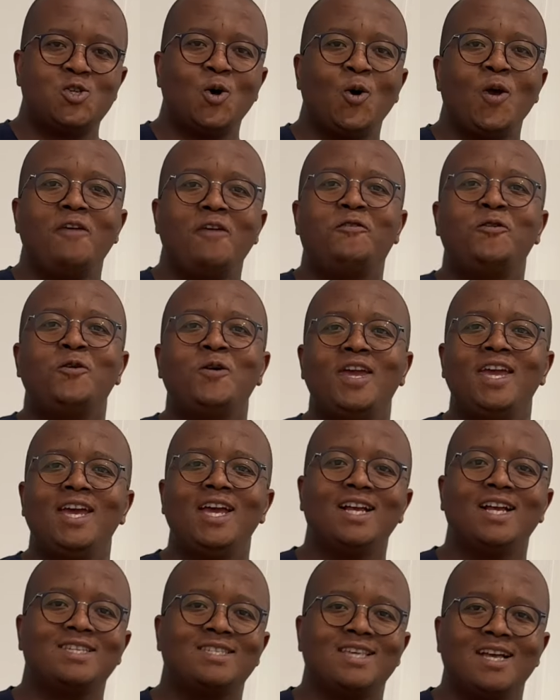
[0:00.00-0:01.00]
So if you hear
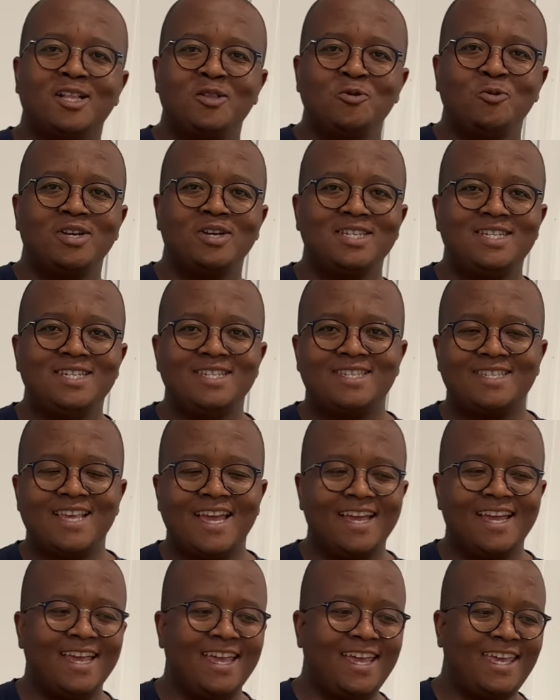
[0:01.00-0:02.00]
exactly what he's
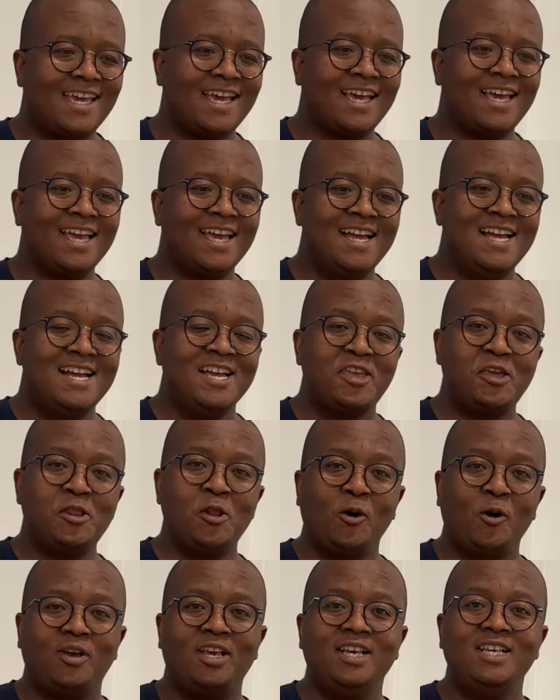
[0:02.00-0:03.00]
saying here, you
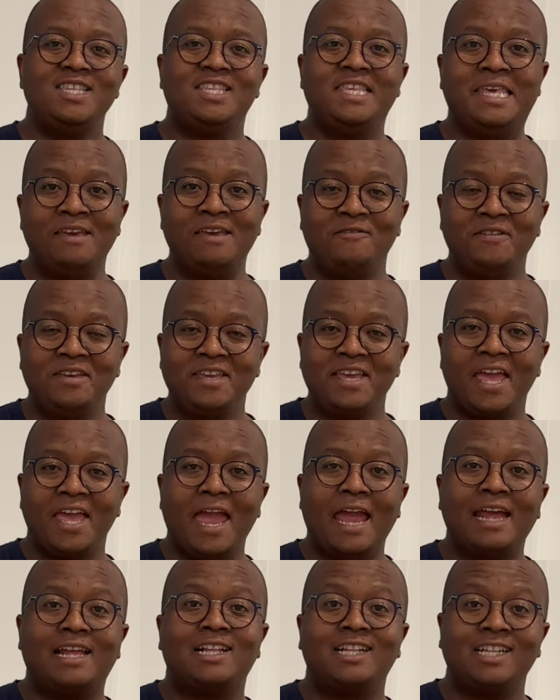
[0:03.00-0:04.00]
know, he's giving
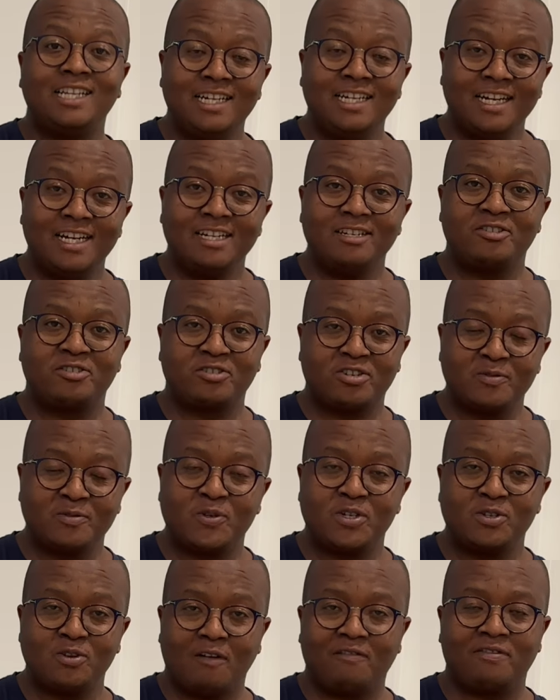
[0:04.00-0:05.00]
a clear
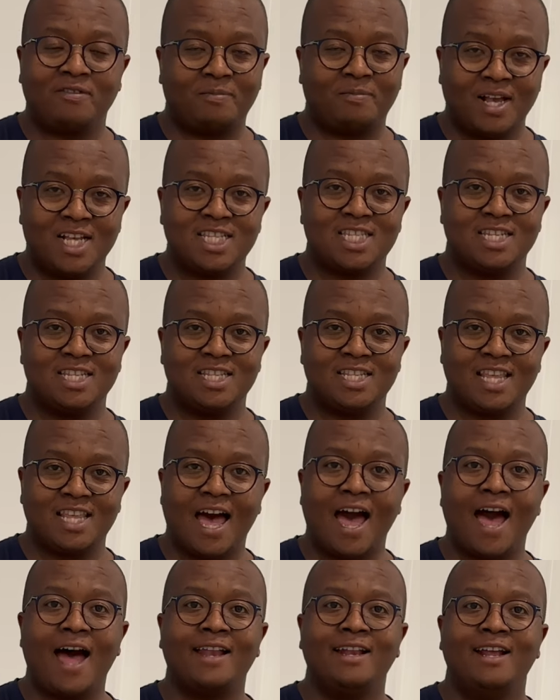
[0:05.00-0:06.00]
description of the person
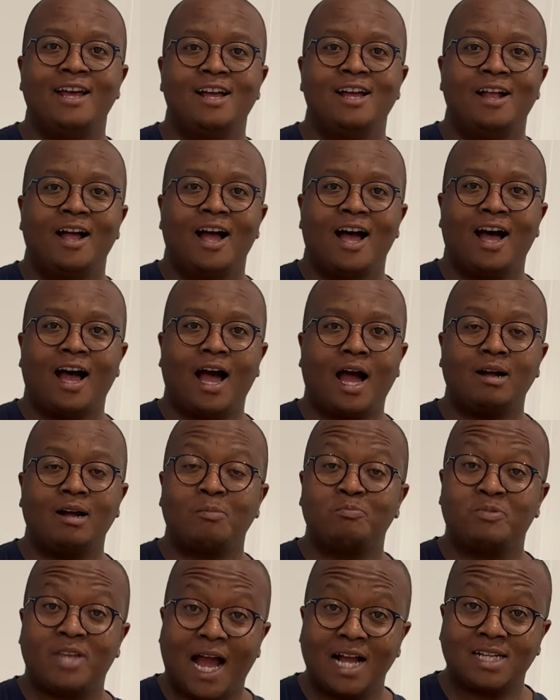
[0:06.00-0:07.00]
that
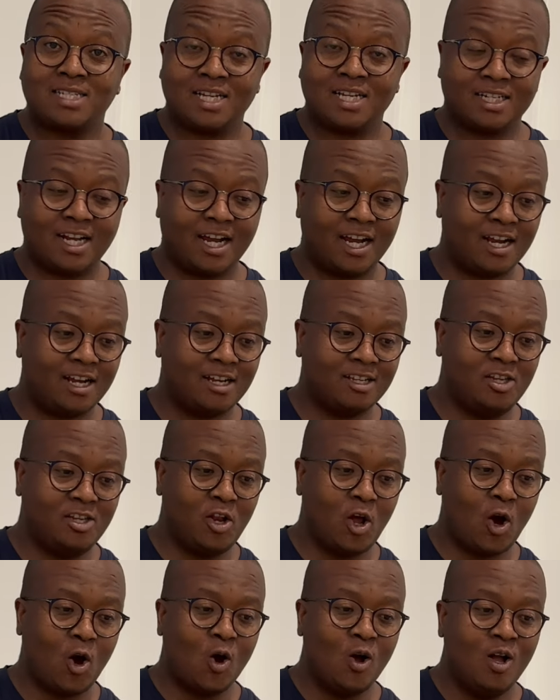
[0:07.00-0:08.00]
abducted her. You
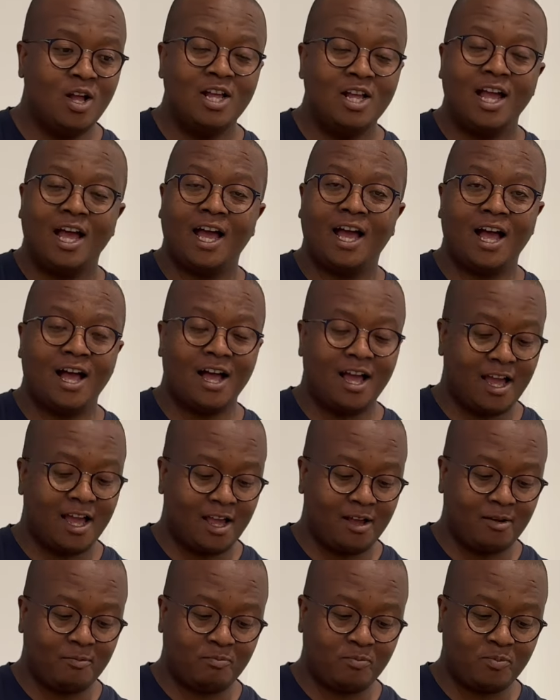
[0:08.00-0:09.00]
know,
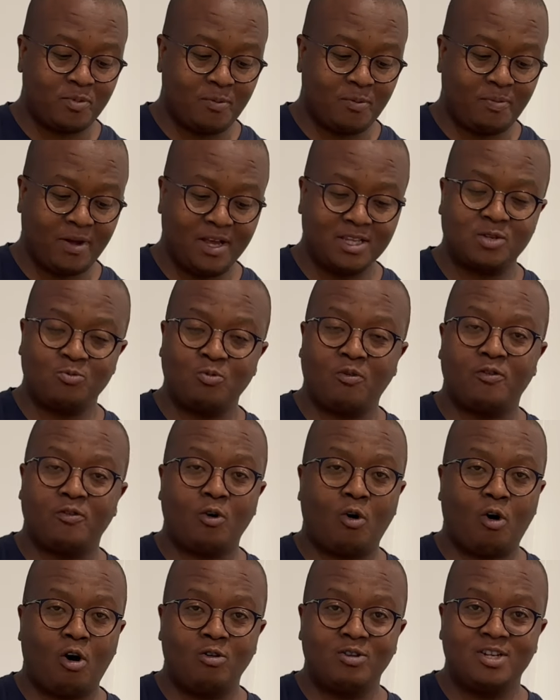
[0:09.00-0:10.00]
the person with the
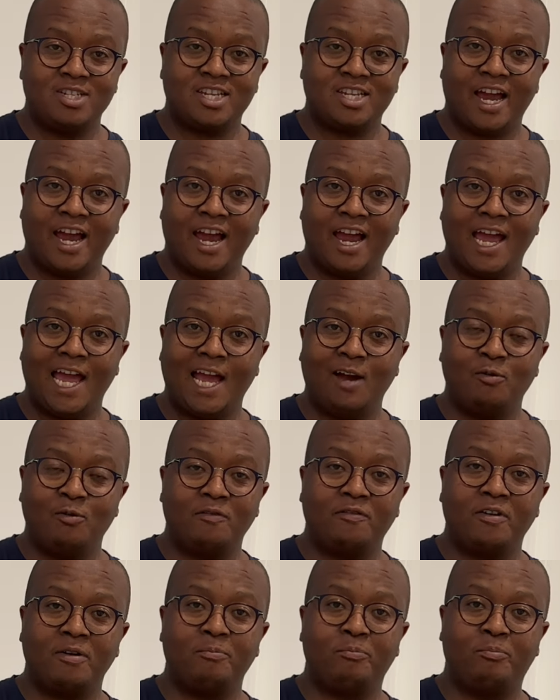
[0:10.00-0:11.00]
orange hair, with
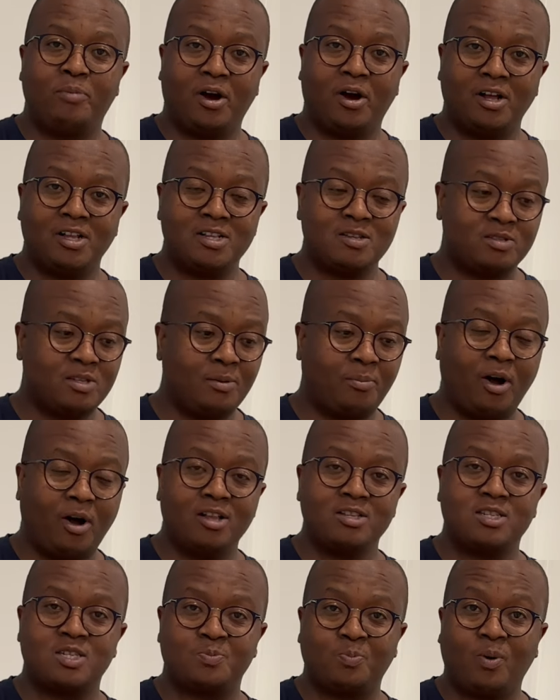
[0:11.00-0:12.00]
the
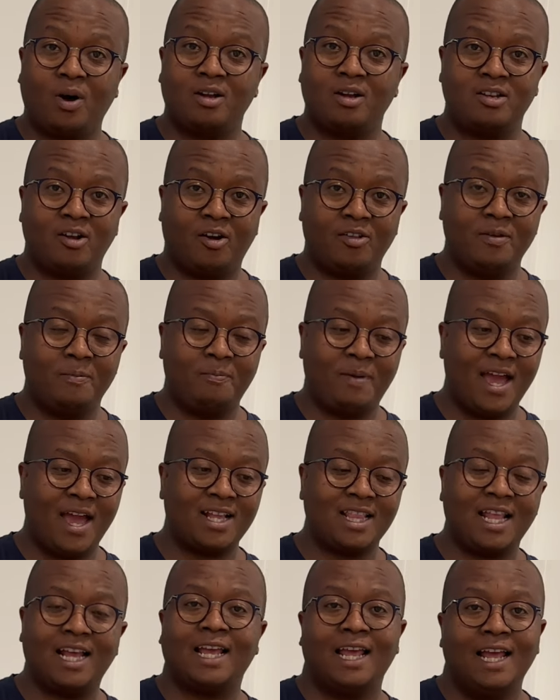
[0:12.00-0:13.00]
bald spot on the back.
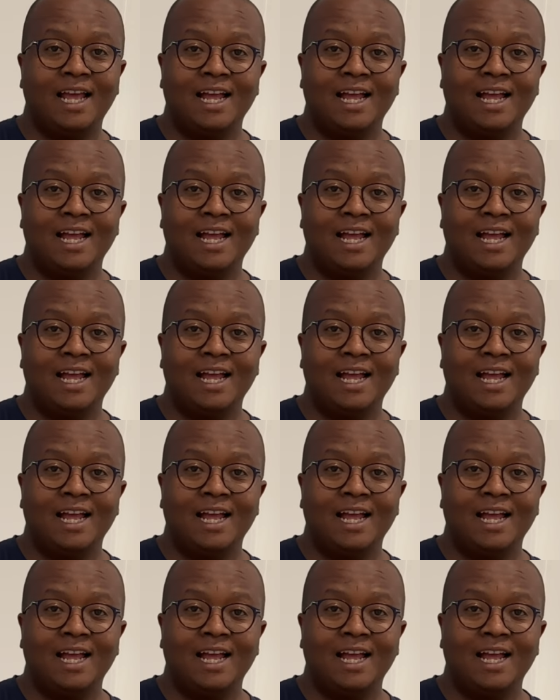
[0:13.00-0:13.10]
Like,